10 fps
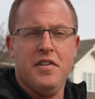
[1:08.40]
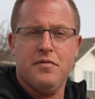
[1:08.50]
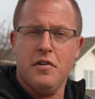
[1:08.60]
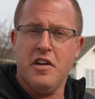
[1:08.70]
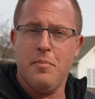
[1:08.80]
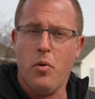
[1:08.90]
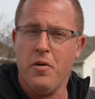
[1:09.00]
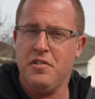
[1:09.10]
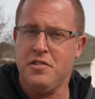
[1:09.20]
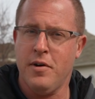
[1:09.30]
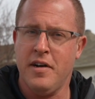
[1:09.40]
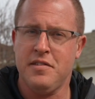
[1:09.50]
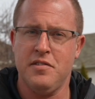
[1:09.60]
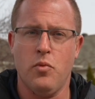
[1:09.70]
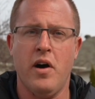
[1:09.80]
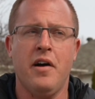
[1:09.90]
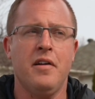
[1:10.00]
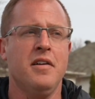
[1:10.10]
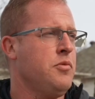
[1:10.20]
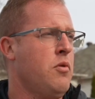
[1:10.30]
is very important to us as
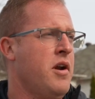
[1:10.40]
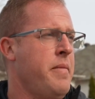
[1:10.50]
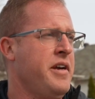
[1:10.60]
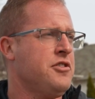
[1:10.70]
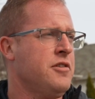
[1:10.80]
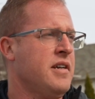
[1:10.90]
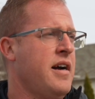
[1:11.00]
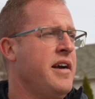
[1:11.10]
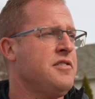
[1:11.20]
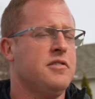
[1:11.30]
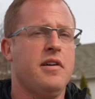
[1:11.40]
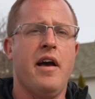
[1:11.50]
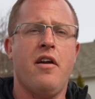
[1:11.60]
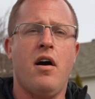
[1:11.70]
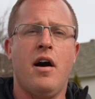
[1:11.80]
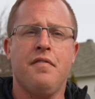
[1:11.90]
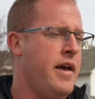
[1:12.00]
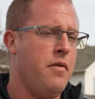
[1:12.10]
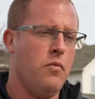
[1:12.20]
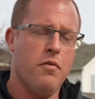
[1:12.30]
well. So we want to make sure the guys are tied off
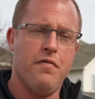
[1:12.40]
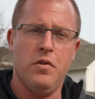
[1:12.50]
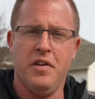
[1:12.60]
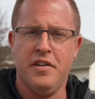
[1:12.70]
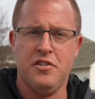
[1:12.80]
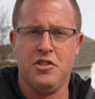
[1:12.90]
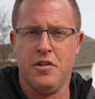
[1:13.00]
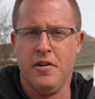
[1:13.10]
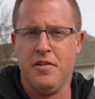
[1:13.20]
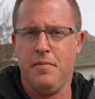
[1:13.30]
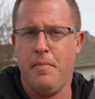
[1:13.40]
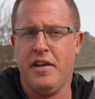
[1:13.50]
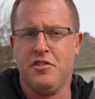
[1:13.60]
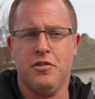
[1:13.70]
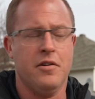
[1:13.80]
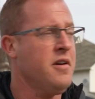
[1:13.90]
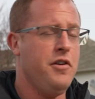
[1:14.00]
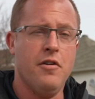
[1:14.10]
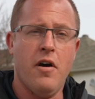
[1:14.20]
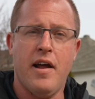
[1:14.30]
and we're fully insured, make sure
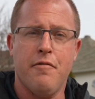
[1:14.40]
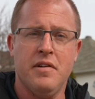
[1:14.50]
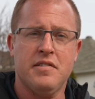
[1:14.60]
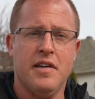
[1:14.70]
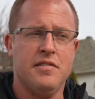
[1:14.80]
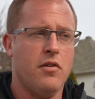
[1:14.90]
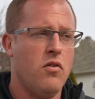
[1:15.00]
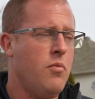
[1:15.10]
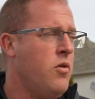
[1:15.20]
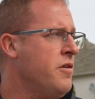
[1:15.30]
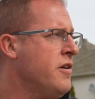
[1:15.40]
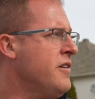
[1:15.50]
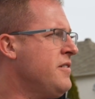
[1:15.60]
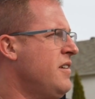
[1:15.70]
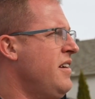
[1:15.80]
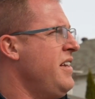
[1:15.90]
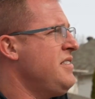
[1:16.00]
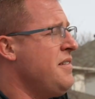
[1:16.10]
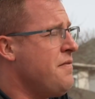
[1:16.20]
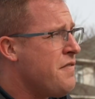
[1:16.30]
you're not at risk as a homeowner.
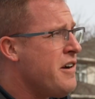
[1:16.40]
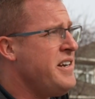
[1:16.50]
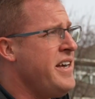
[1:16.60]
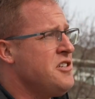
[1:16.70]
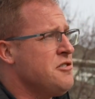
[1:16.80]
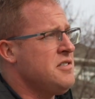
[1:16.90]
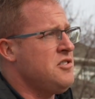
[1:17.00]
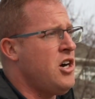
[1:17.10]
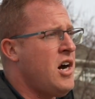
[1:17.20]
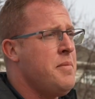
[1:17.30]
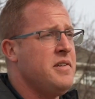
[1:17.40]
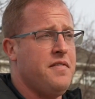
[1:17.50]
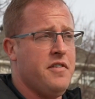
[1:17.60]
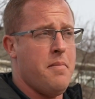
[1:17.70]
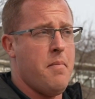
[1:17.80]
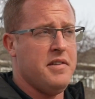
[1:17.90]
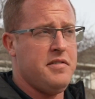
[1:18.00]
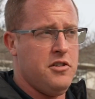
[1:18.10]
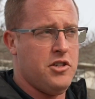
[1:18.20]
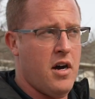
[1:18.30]
It's a very dangerous job. It's a very
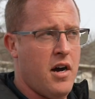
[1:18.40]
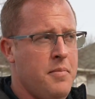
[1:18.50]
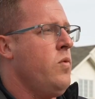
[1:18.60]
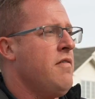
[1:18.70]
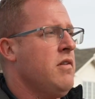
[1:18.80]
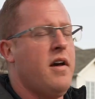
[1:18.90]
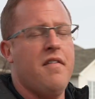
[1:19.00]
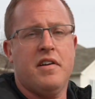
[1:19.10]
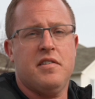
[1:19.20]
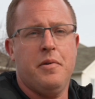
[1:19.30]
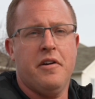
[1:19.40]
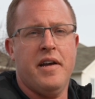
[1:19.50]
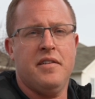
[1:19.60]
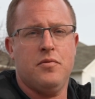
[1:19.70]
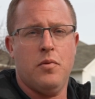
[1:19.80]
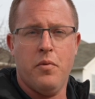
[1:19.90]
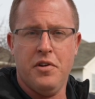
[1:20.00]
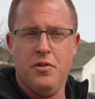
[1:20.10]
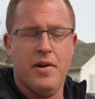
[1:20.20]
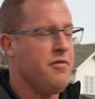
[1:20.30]
messy job. We have a lot of experience with what we
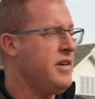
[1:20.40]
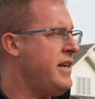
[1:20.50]
do every